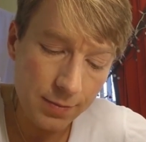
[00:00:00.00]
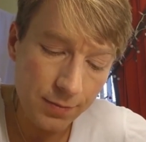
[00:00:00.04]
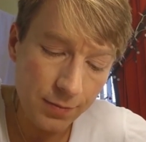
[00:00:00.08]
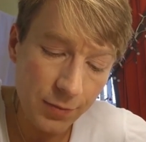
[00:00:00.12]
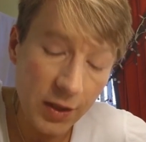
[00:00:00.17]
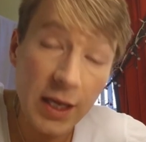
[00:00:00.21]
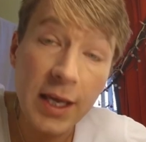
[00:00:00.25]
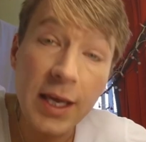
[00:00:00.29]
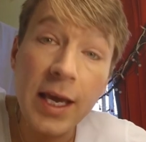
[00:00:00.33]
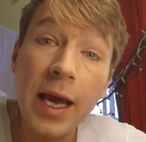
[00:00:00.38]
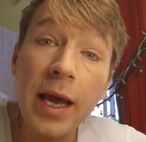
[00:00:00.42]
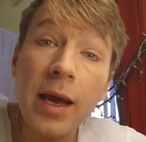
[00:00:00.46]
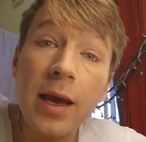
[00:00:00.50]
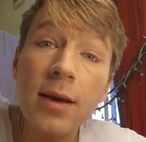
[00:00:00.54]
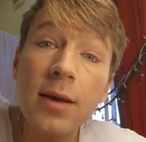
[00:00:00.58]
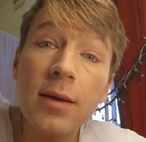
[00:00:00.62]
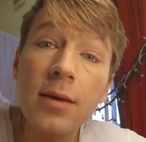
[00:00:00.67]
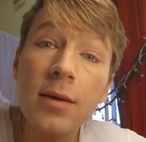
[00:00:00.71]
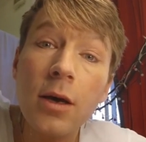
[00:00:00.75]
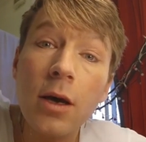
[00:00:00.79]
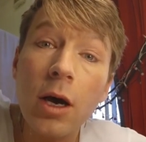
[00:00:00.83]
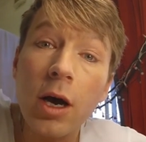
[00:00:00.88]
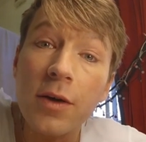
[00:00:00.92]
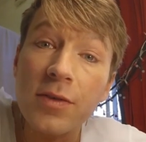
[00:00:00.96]
The
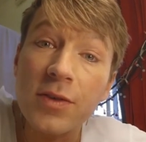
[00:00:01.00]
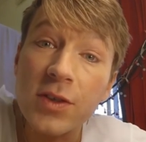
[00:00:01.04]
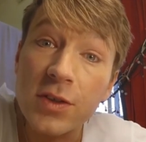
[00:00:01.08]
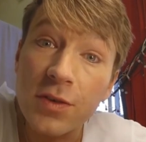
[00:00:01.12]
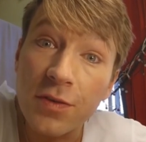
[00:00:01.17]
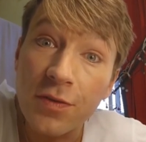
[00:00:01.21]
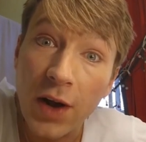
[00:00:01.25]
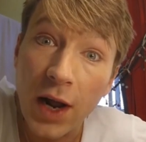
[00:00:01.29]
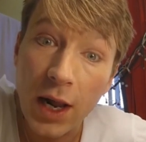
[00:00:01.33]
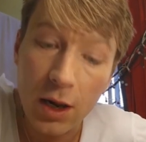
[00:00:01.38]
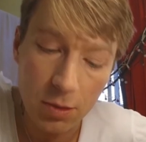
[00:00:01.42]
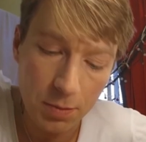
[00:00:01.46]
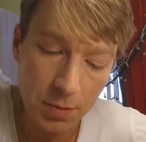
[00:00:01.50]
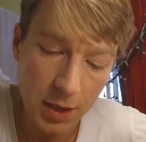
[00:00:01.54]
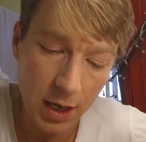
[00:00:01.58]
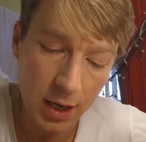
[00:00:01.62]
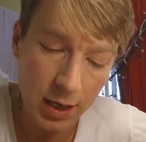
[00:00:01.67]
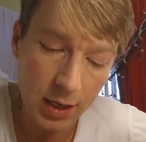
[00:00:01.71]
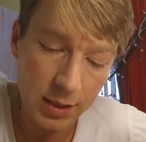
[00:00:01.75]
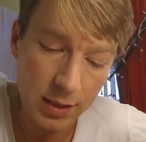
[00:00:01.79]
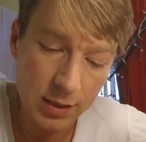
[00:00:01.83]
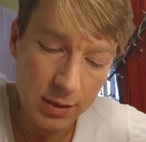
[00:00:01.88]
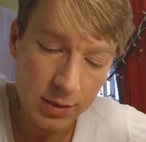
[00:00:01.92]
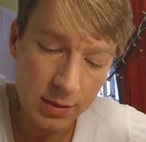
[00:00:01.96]
king of
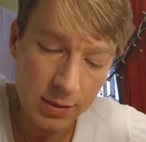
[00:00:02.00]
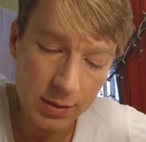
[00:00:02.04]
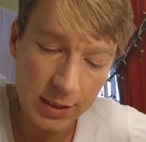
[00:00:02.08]
Svalbard,